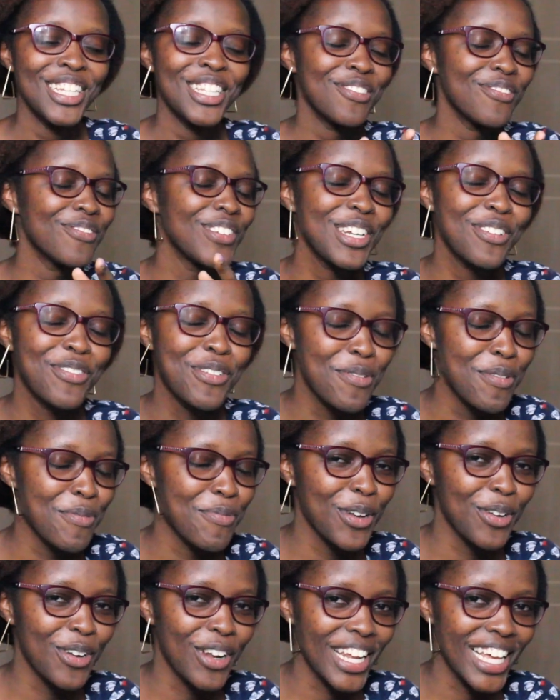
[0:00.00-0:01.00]
very few
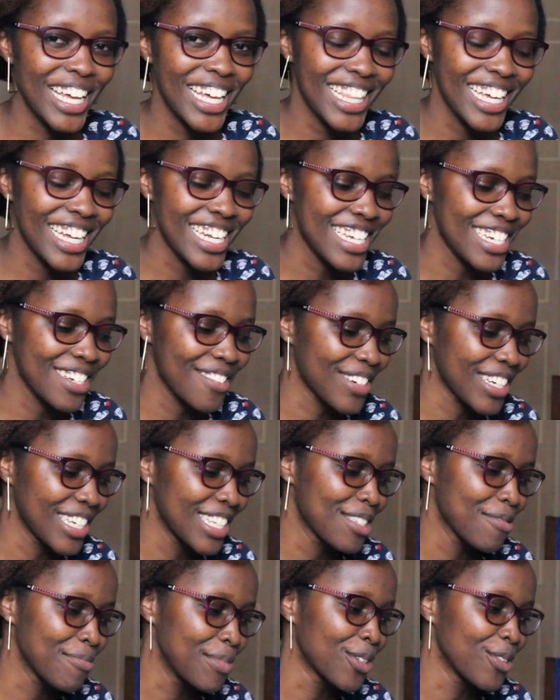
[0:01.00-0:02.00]
people will get that
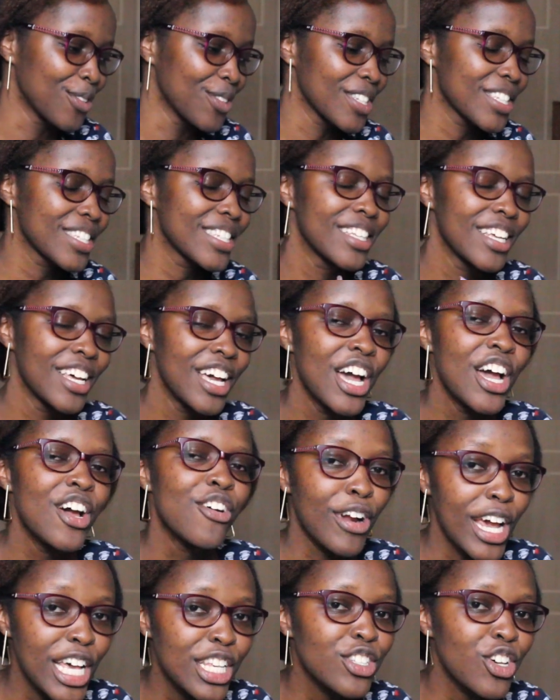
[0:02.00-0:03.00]
reference because
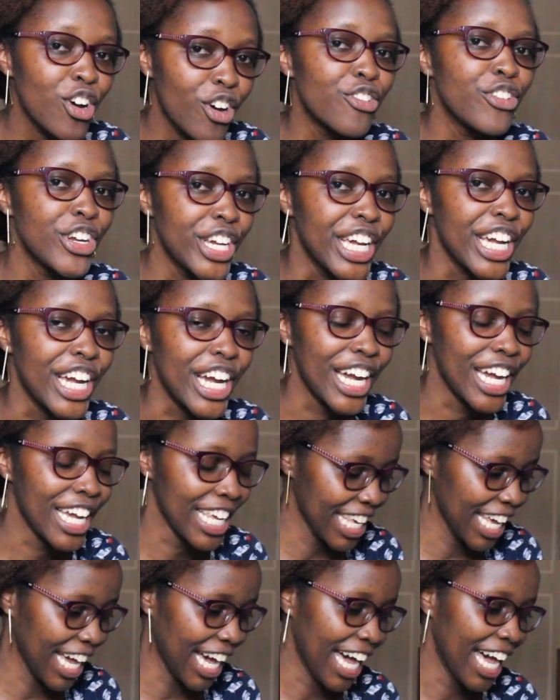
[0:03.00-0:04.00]
wrestle ring,
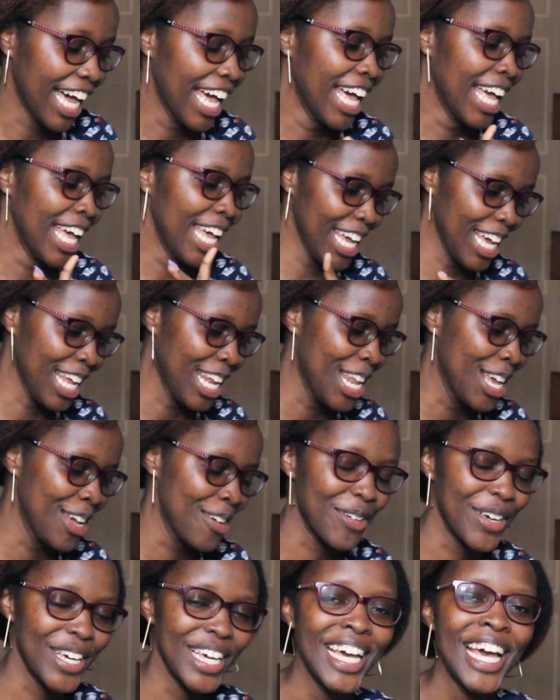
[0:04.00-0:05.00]
yeah.
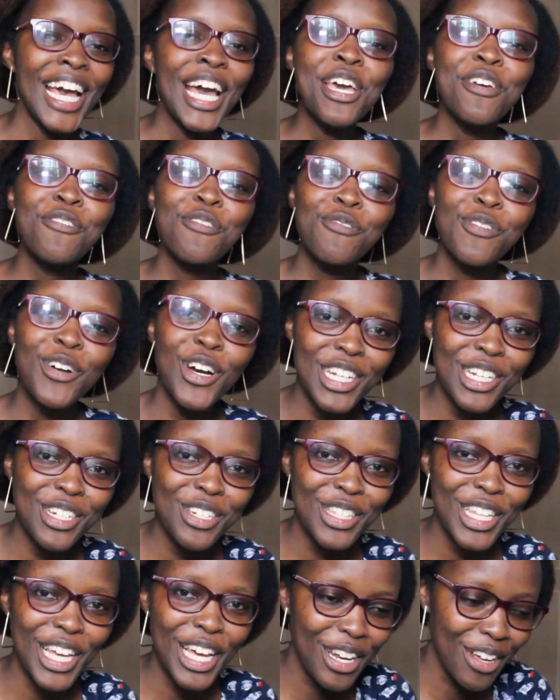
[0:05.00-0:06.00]
Anyway, you've gotten
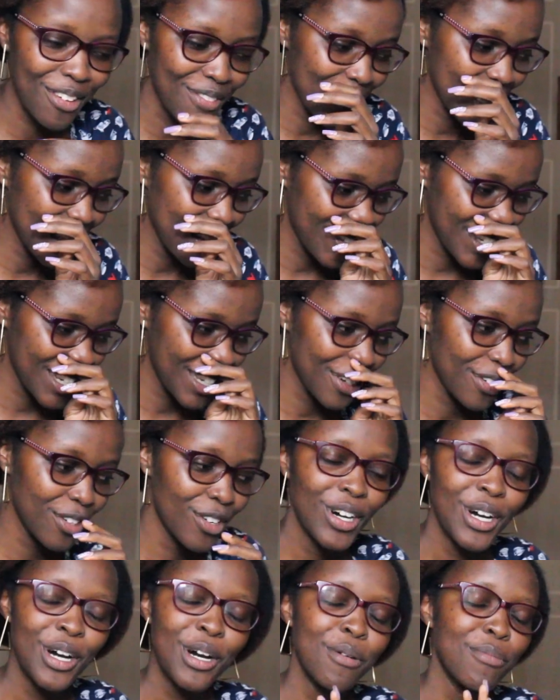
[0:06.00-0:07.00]
to the end of this
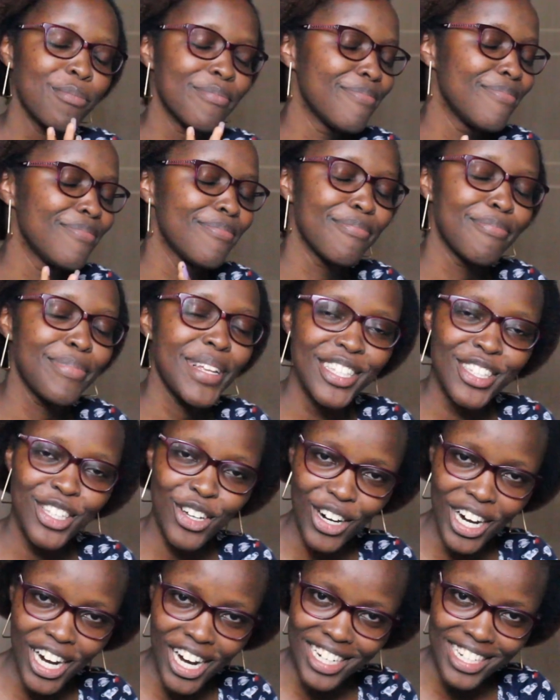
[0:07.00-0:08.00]
video. Bless
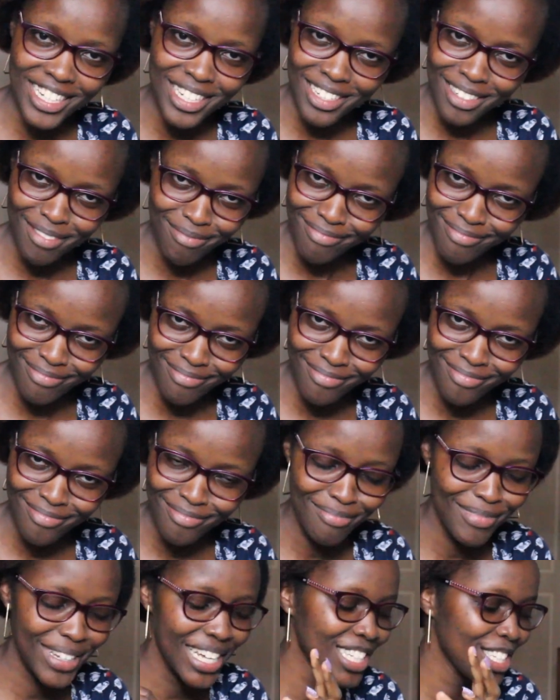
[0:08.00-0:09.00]
your heart,
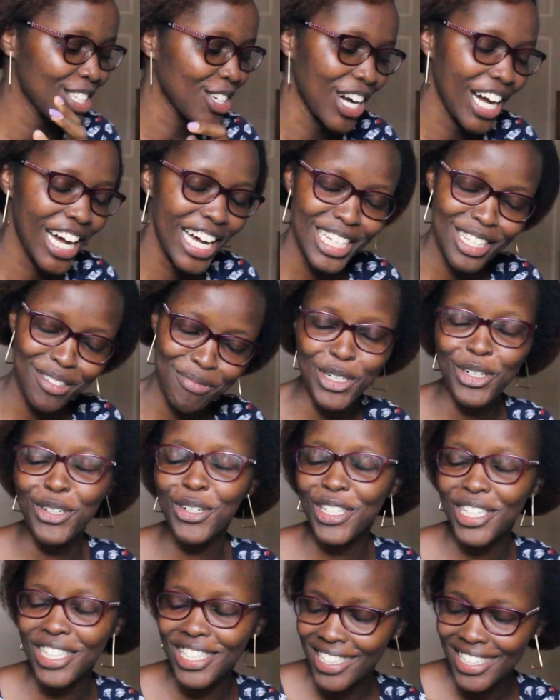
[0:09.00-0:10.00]
bless your hearts,
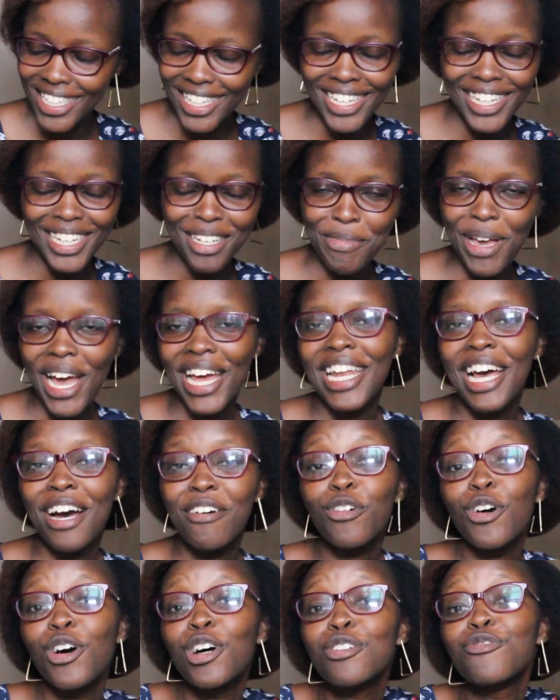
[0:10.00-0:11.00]
because me, I'd
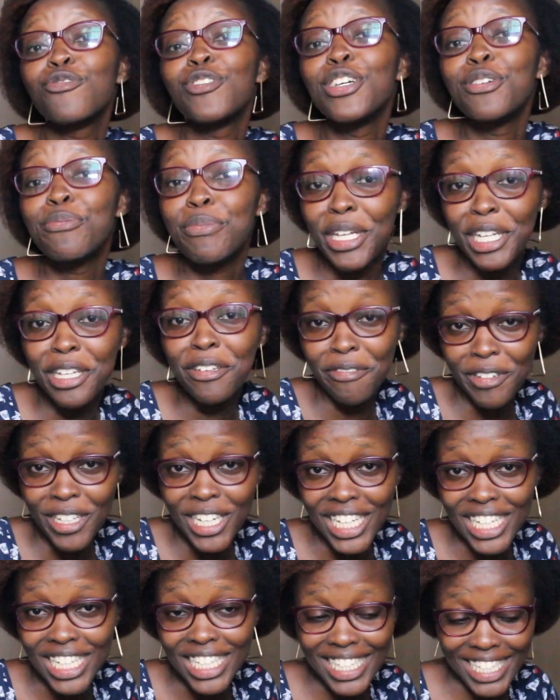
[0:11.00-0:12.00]
have caught very many
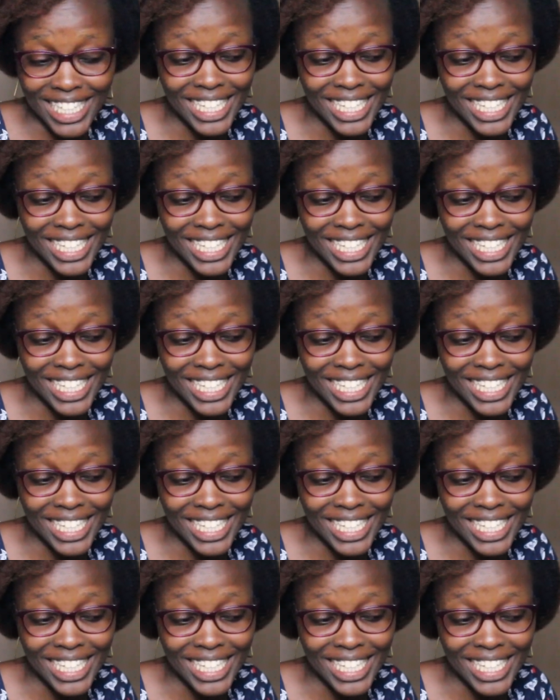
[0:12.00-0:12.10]
feelings,